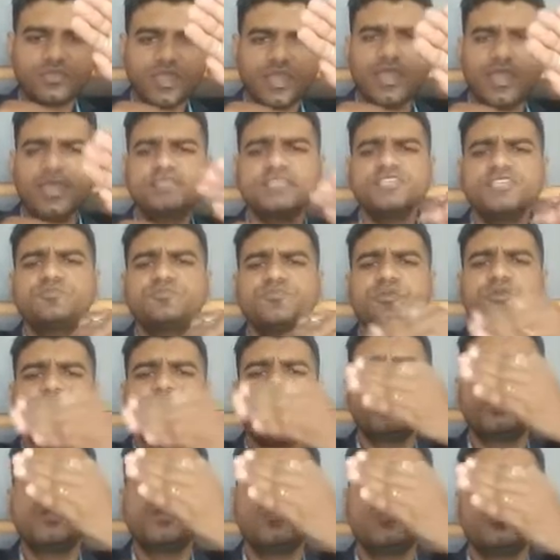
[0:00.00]
and this
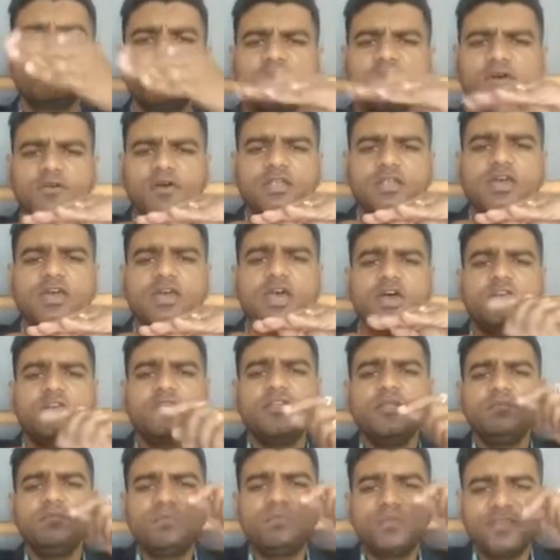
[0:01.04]
protective cover
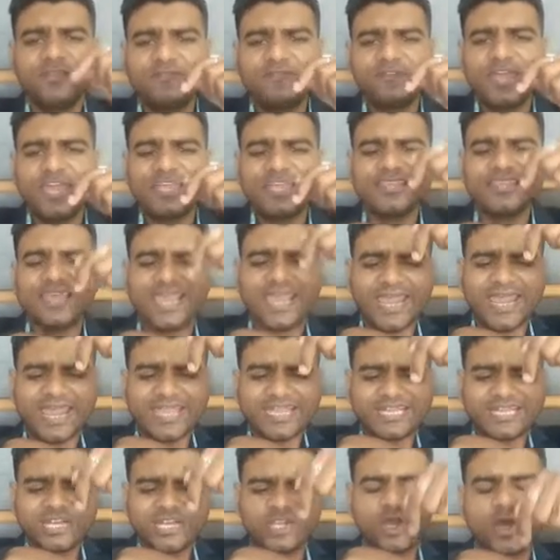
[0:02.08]
will prevent the
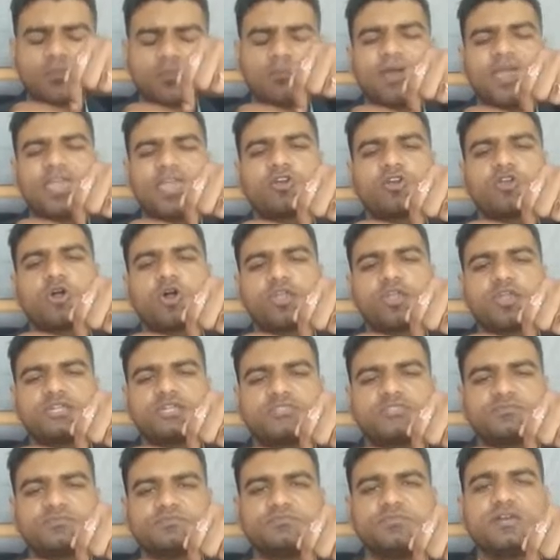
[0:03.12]
entry of
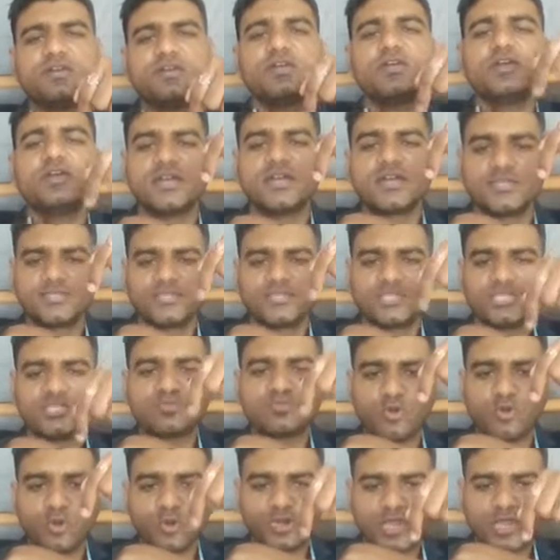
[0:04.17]
microorganism. This
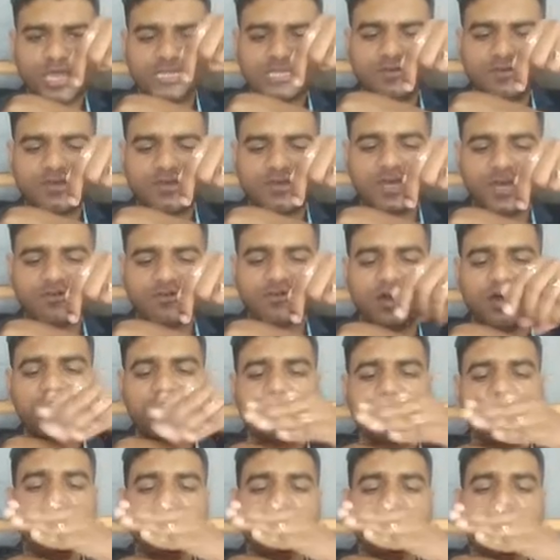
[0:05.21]
protective
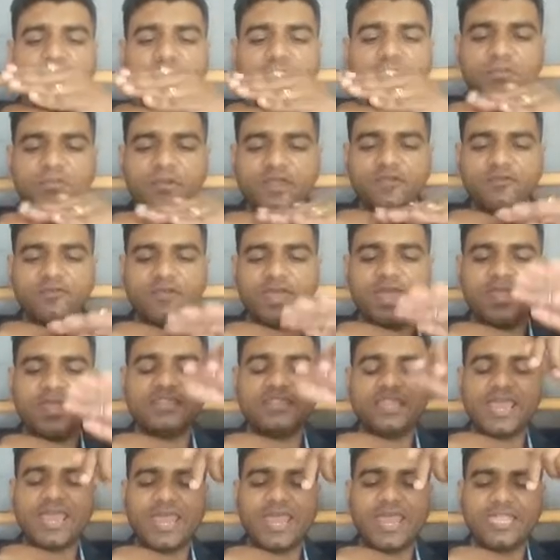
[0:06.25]
cover will prevent
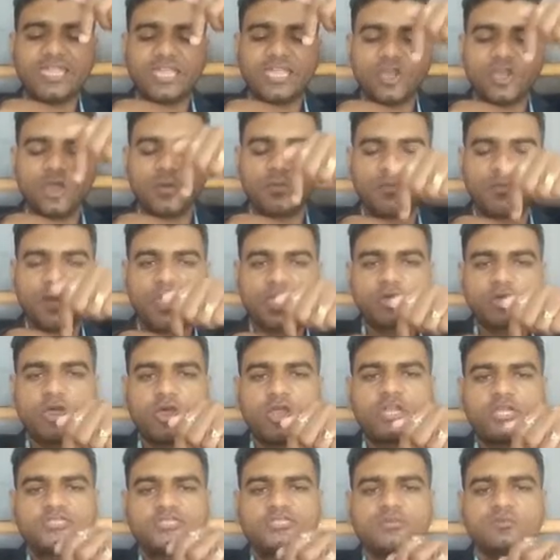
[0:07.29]
the entry of
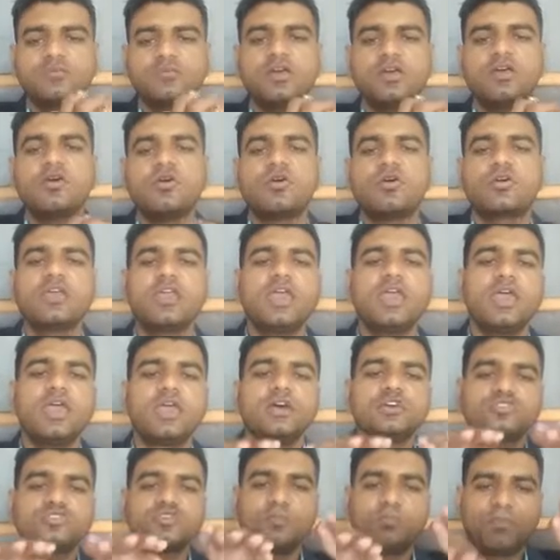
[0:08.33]
microorganism. Okay,
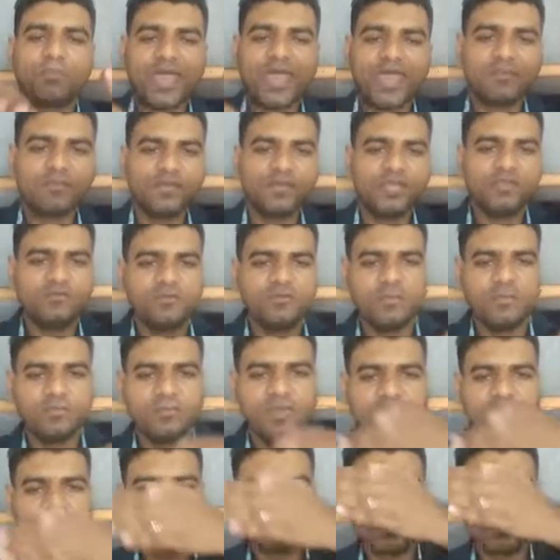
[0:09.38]
so fibrin will
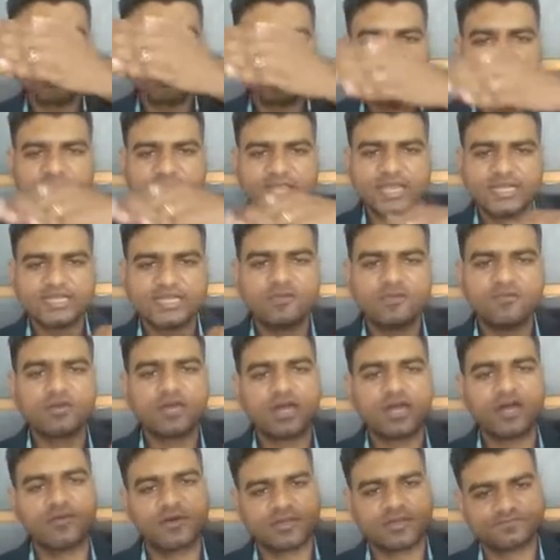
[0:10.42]
make the protective
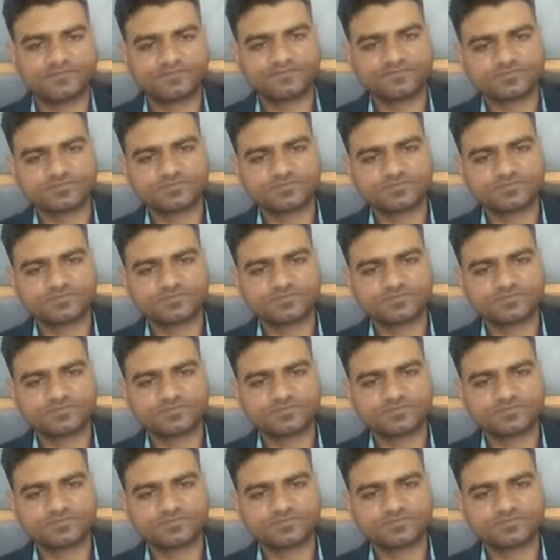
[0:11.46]
cover,